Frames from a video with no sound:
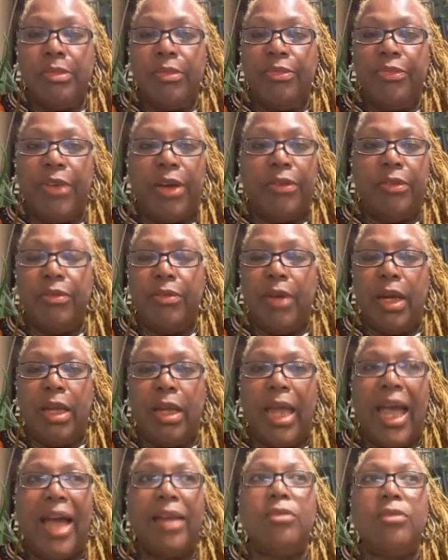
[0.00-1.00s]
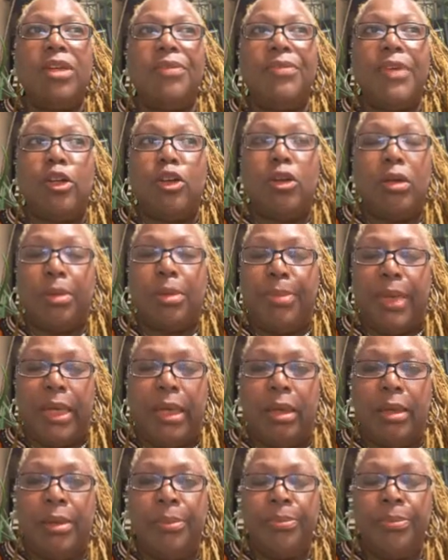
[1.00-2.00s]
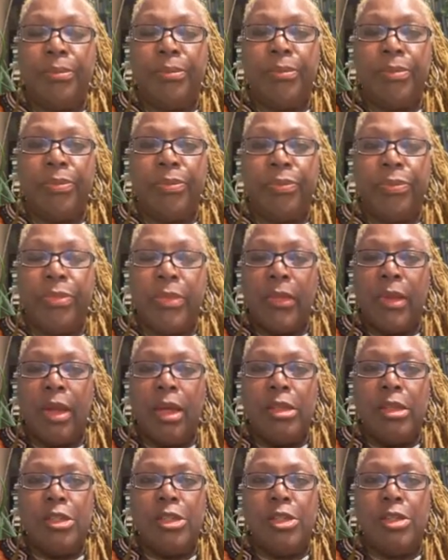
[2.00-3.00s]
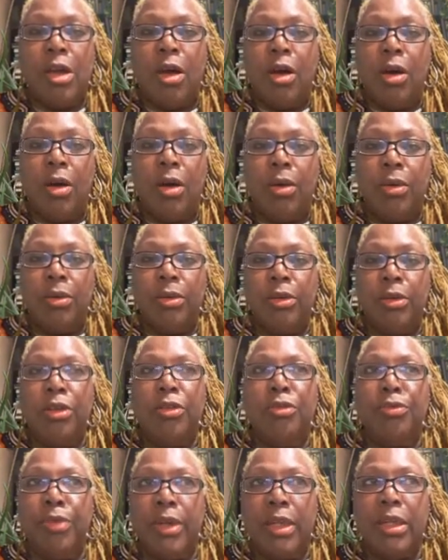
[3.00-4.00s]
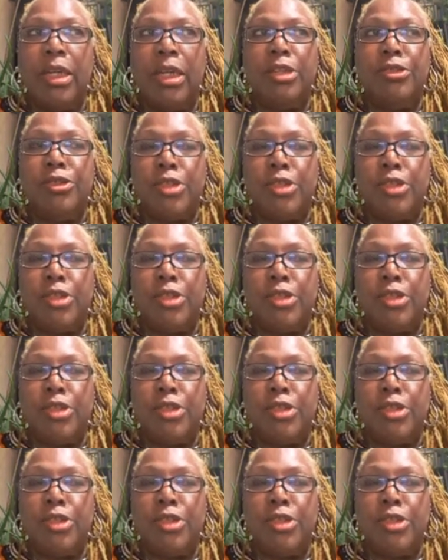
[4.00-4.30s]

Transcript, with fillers: Very rarely. I don't even cook meat. So you really